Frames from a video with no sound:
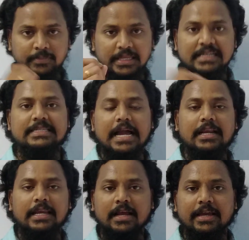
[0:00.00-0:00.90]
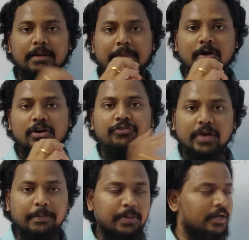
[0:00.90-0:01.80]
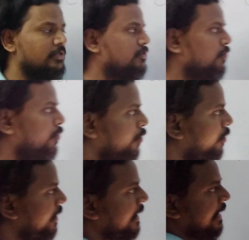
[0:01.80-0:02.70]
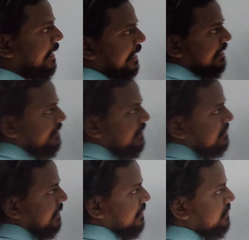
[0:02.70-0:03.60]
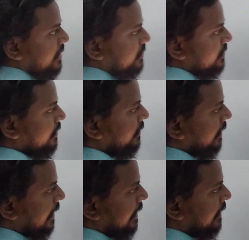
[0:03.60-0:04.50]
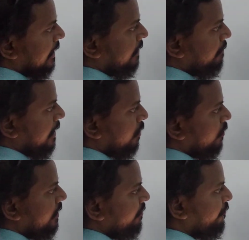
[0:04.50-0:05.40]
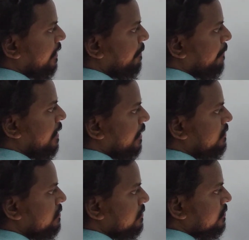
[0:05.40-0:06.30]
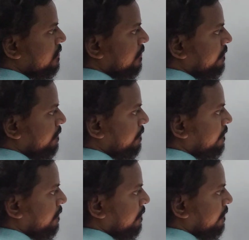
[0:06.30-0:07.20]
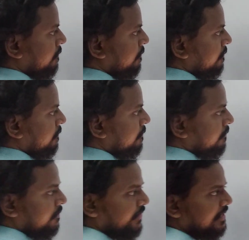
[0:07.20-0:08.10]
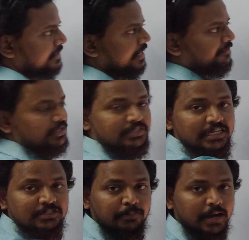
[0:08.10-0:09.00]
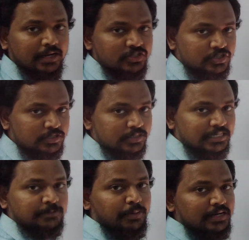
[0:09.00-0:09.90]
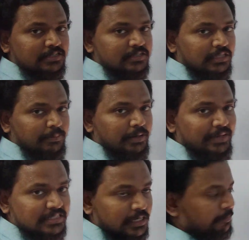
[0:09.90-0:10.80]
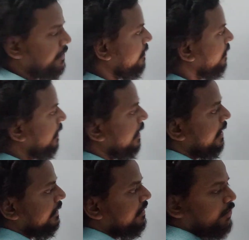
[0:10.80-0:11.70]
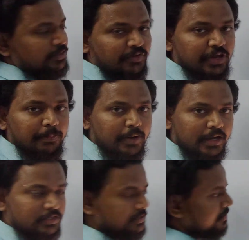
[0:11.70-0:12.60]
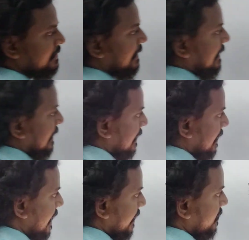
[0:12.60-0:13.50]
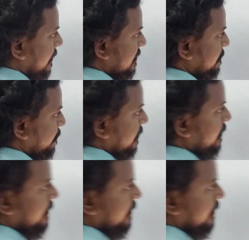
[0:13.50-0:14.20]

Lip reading: Exactly, I will get back only 5 parts. So in this transaction, I get back only 5 parts. Whereas I invest 6 parts. 6 parts is something but my CP. Then what is my 5 parts? Correct, SP.